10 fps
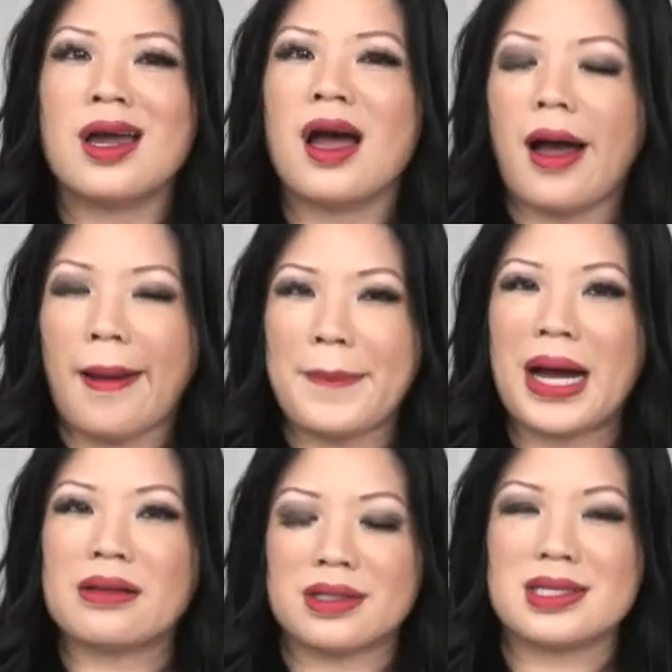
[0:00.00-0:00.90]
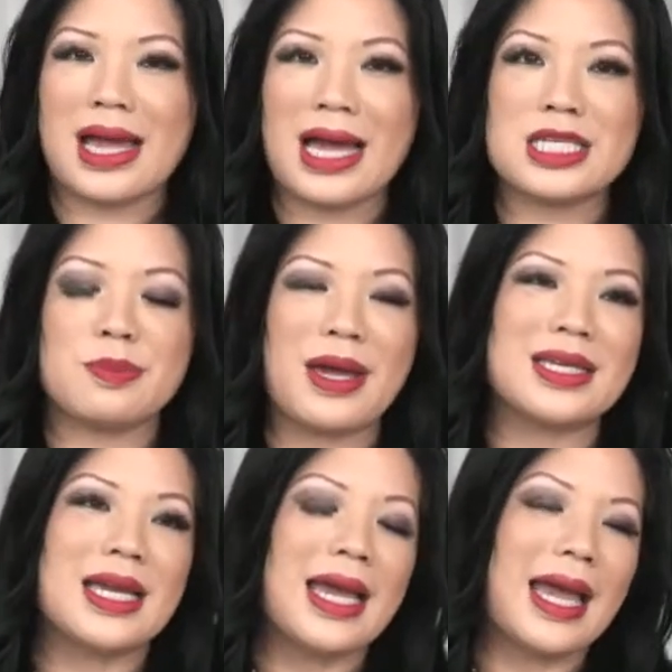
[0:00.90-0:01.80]
about this
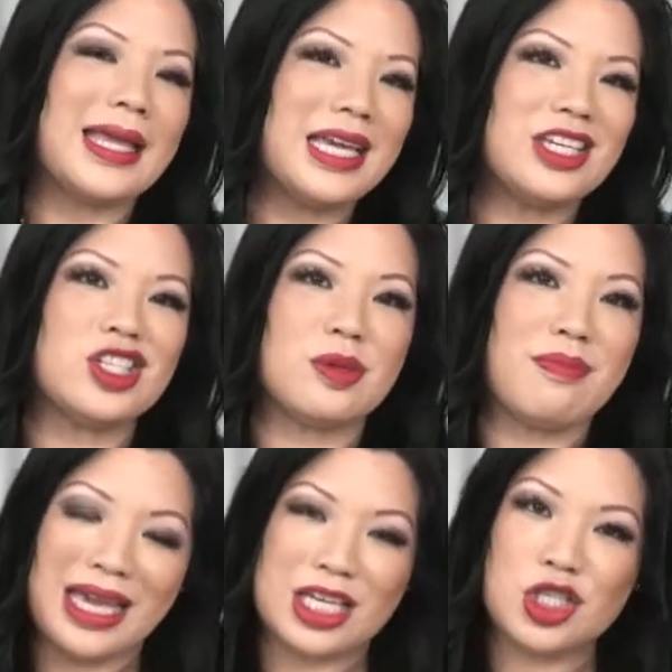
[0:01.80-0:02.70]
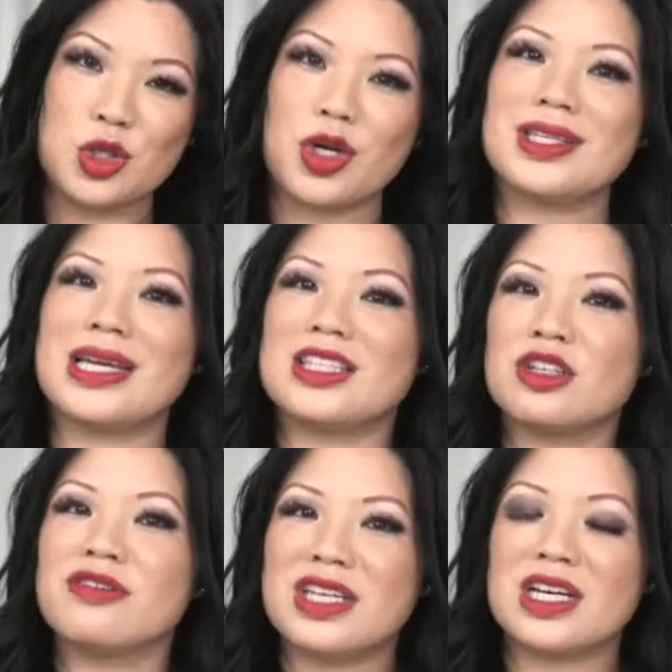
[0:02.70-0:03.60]
aspect, and they just made sure that
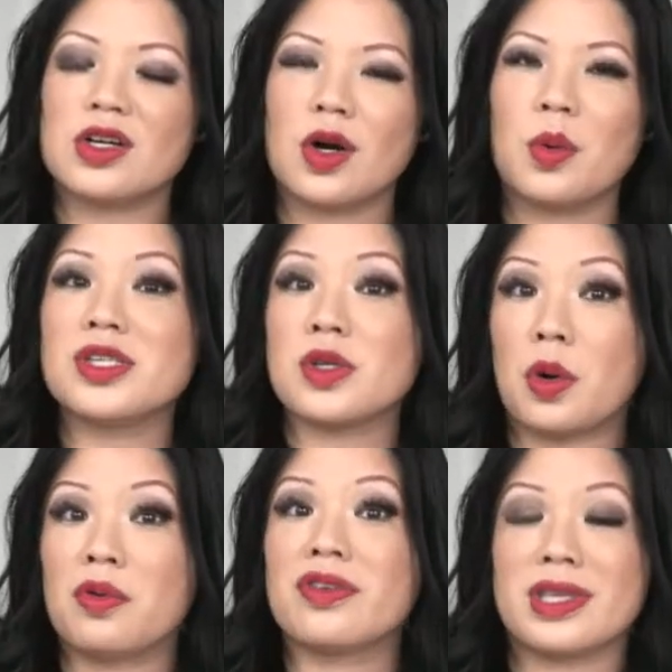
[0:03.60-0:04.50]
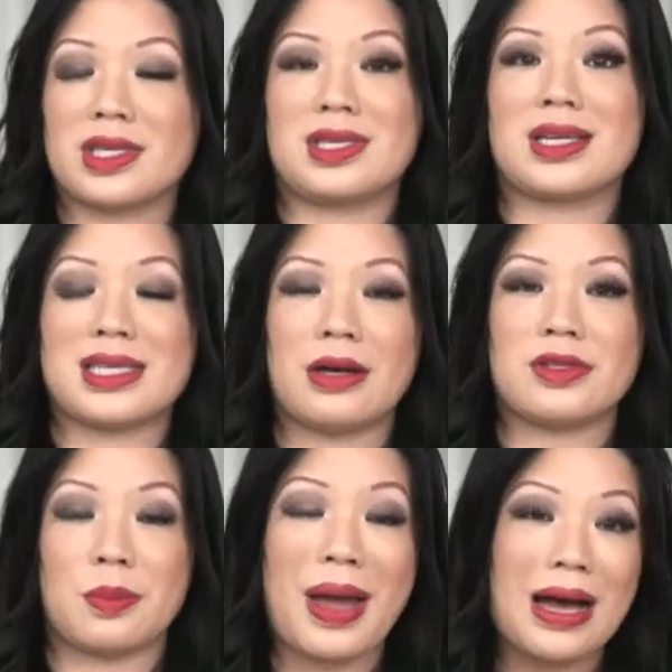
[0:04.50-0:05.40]
their vehicle was over the
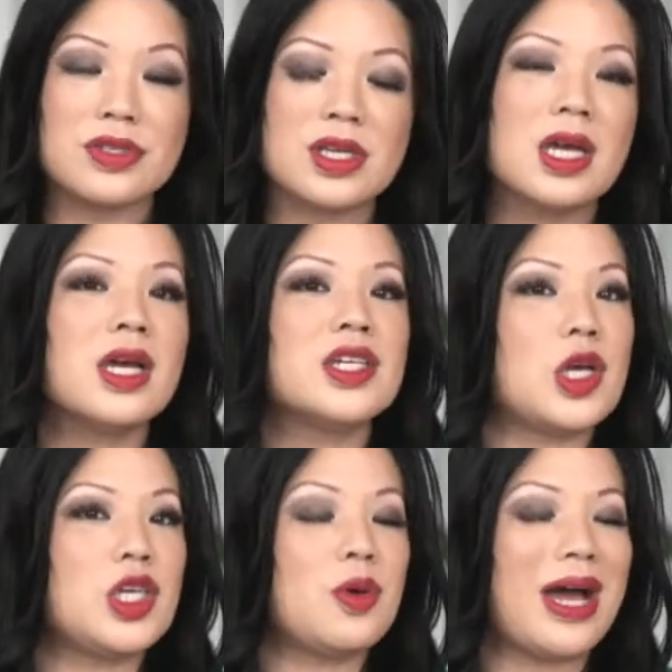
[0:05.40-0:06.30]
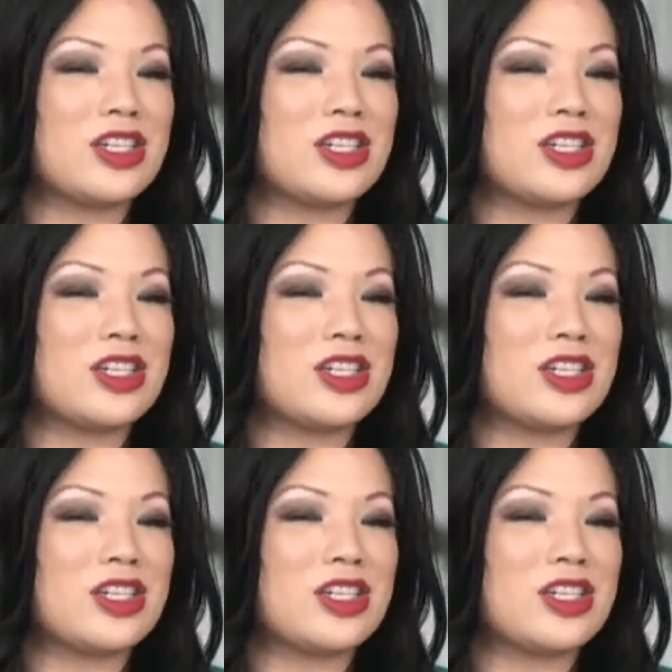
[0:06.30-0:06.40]
6,000 pounds. So you actually